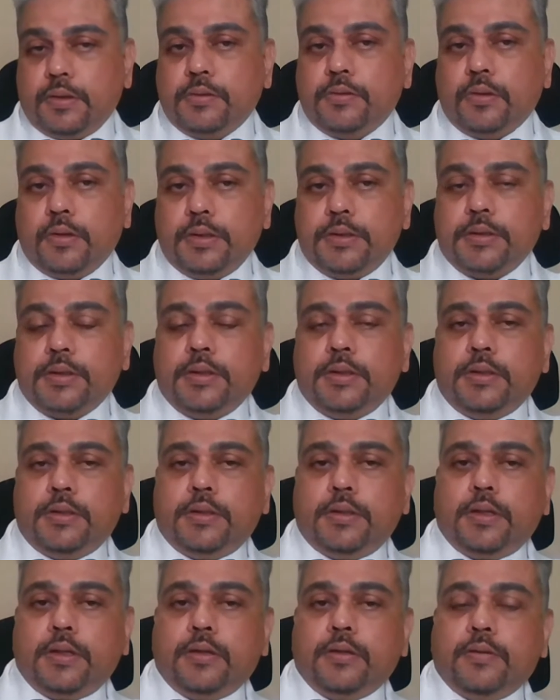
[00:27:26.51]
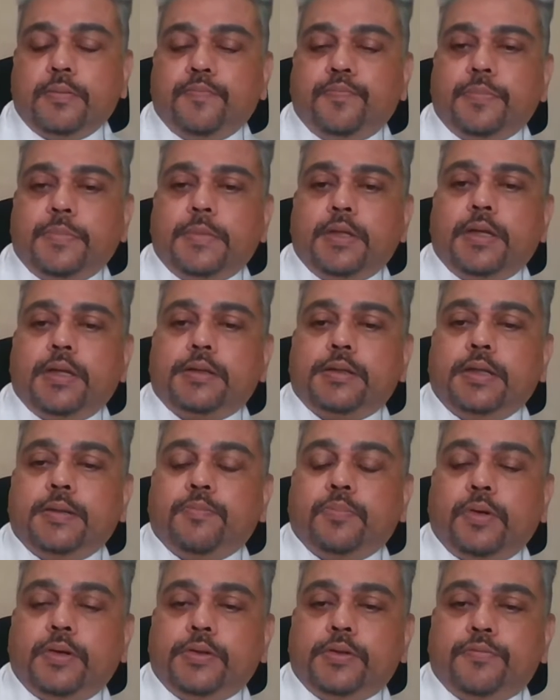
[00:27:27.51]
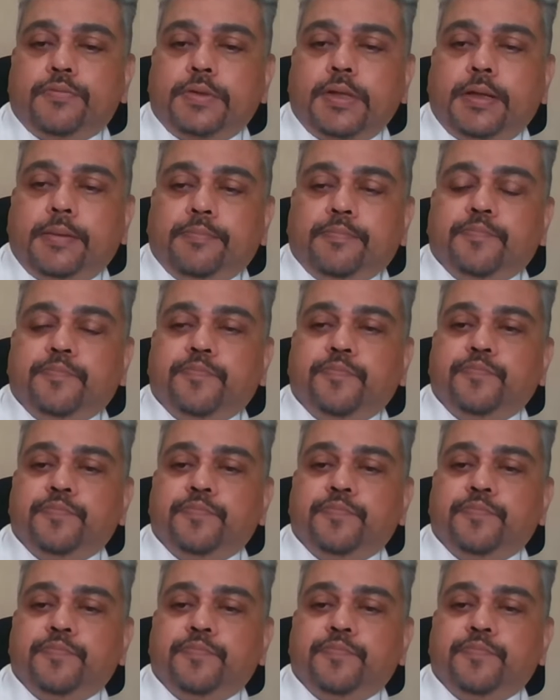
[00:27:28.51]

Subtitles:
or not at that point of time.